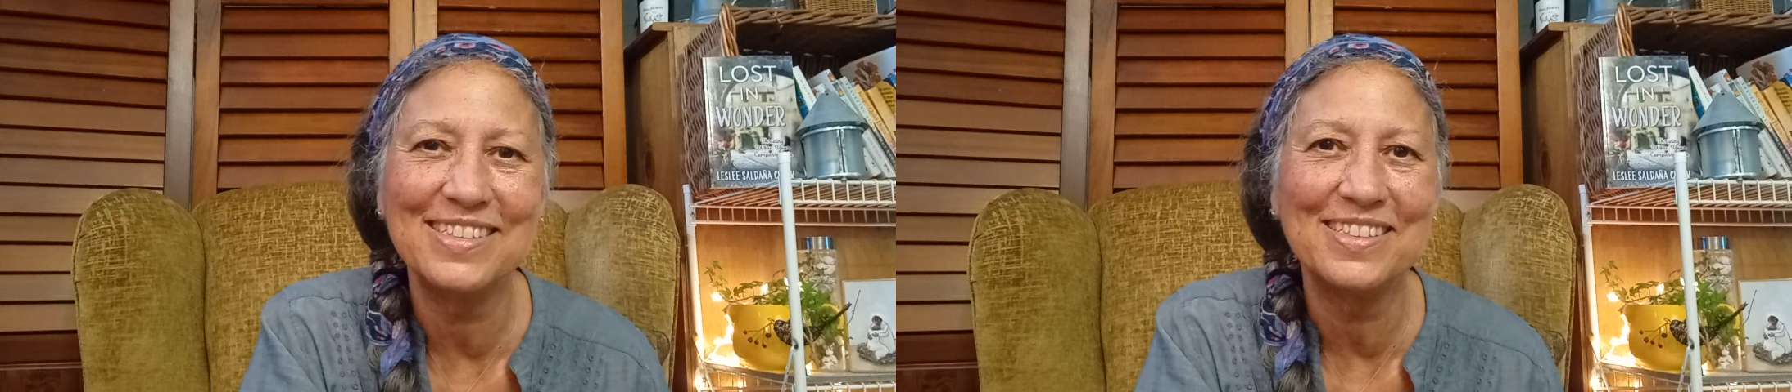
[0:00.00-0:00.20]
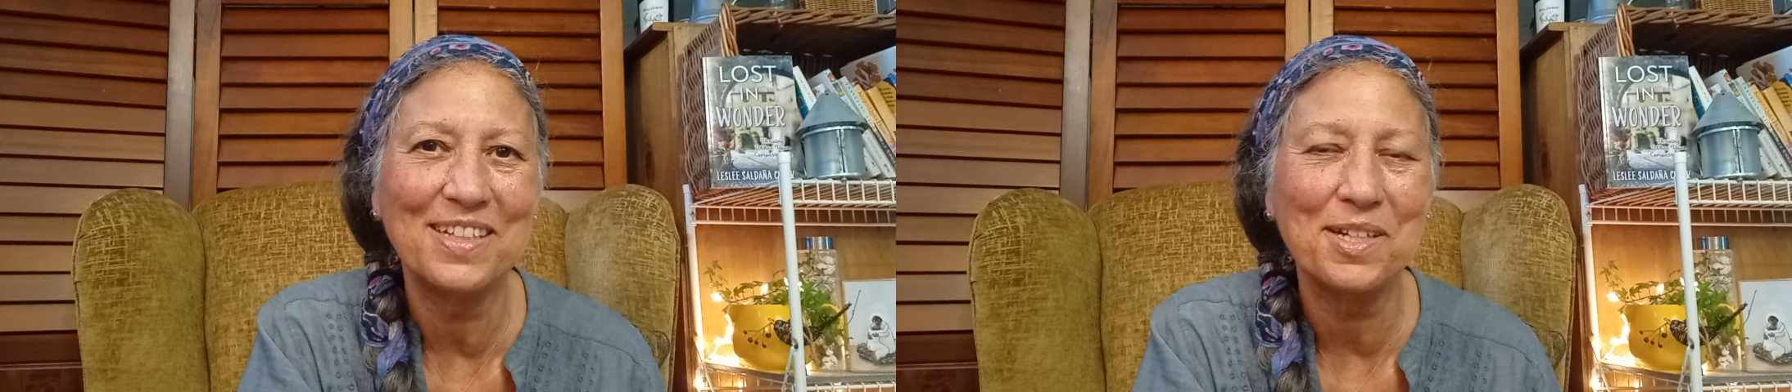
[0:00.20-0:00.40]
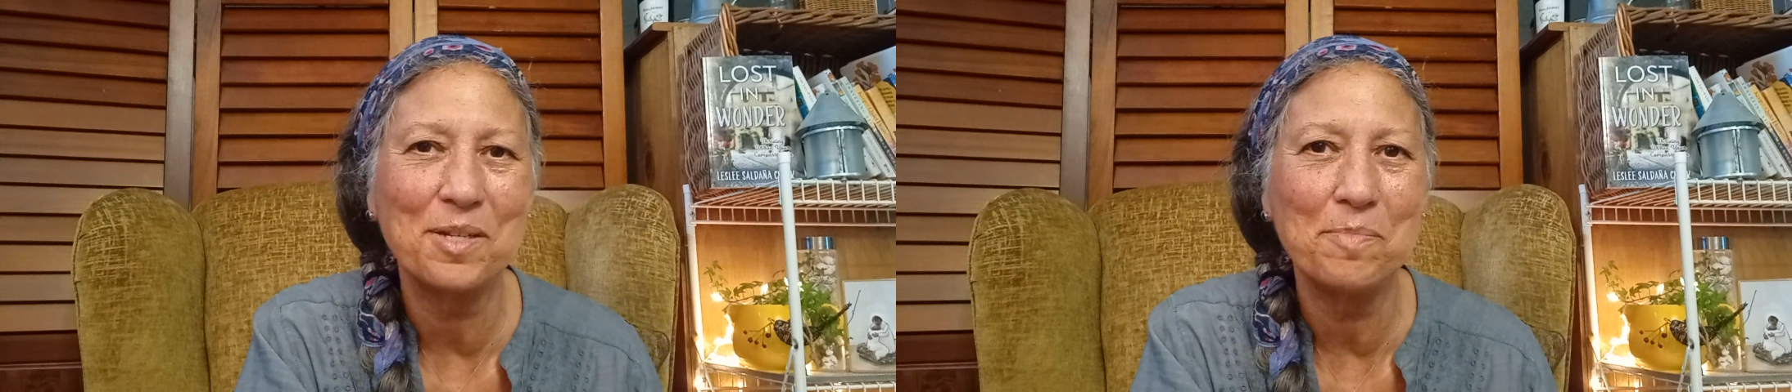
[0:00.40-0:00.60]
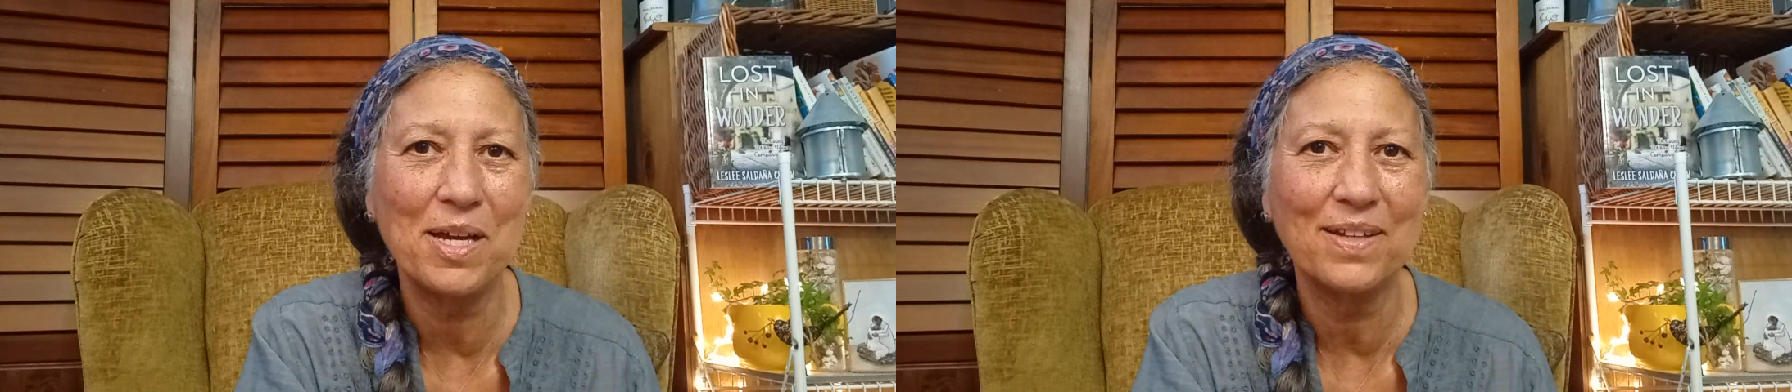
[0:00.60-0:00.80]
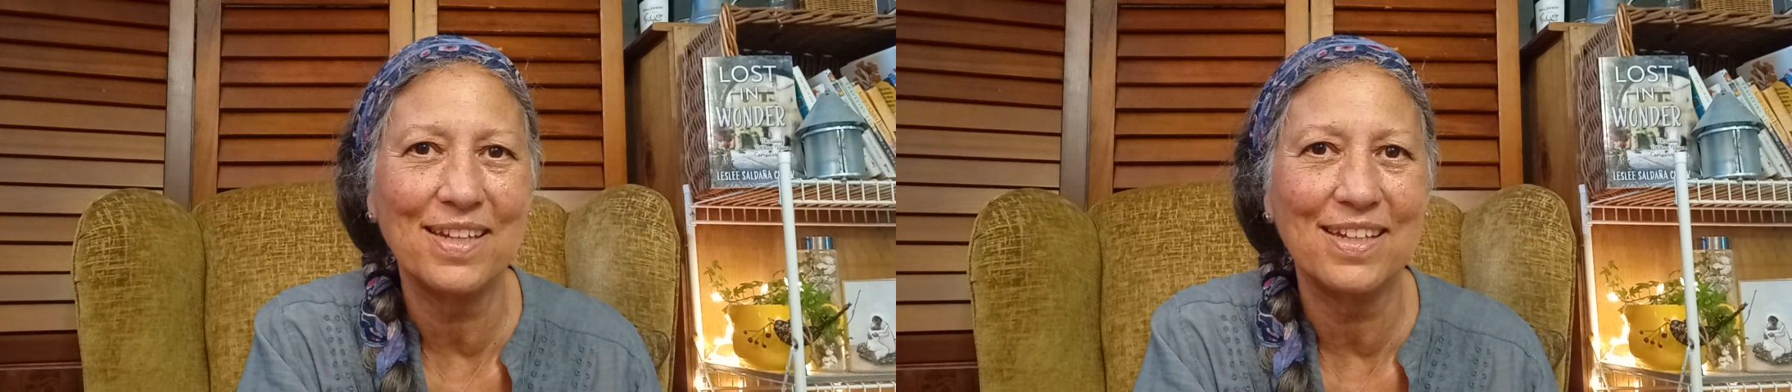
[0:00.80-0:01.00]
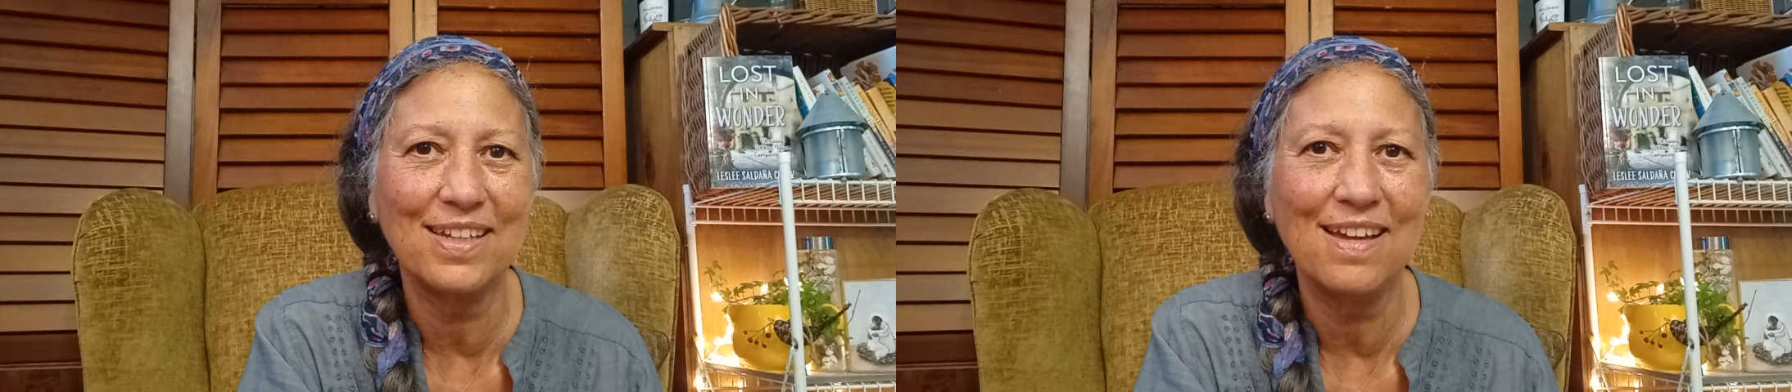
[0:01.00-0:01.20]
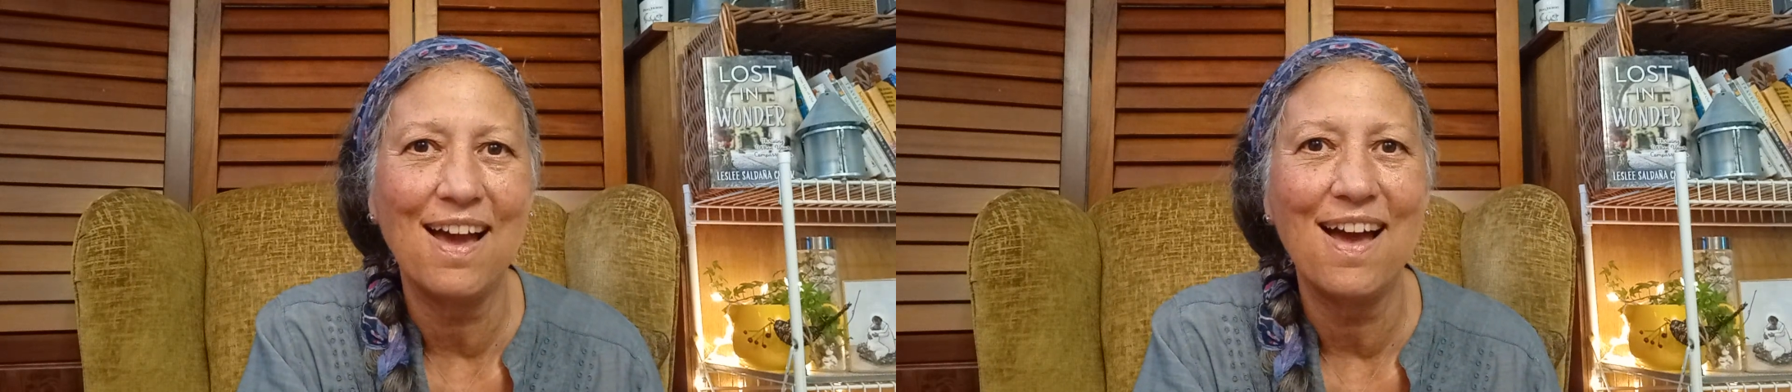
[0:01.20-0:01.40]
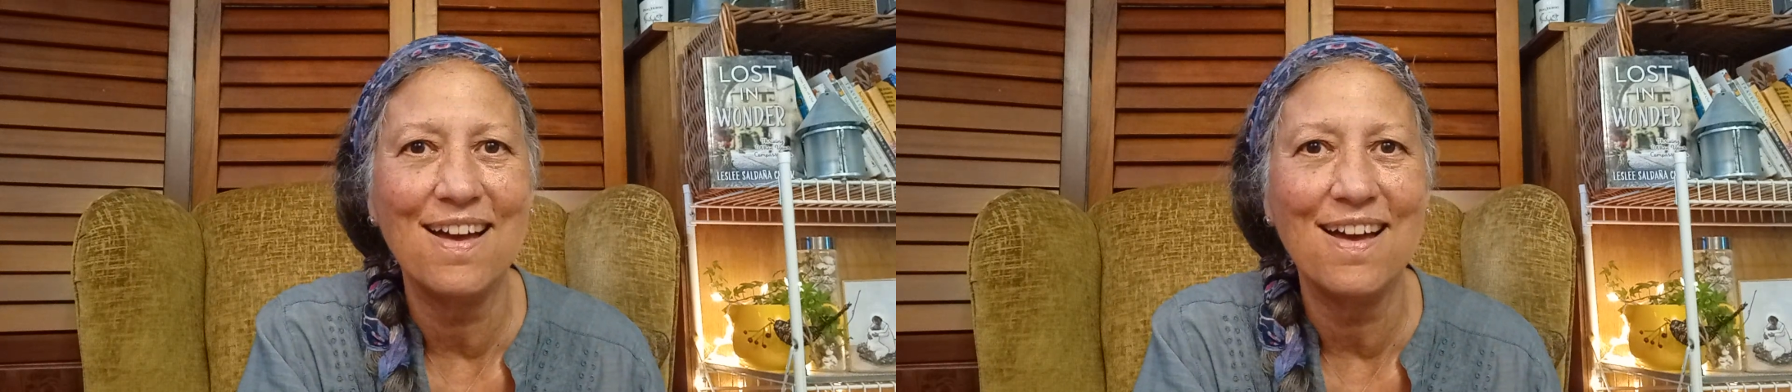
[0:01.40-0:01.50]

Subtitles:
to talk about getting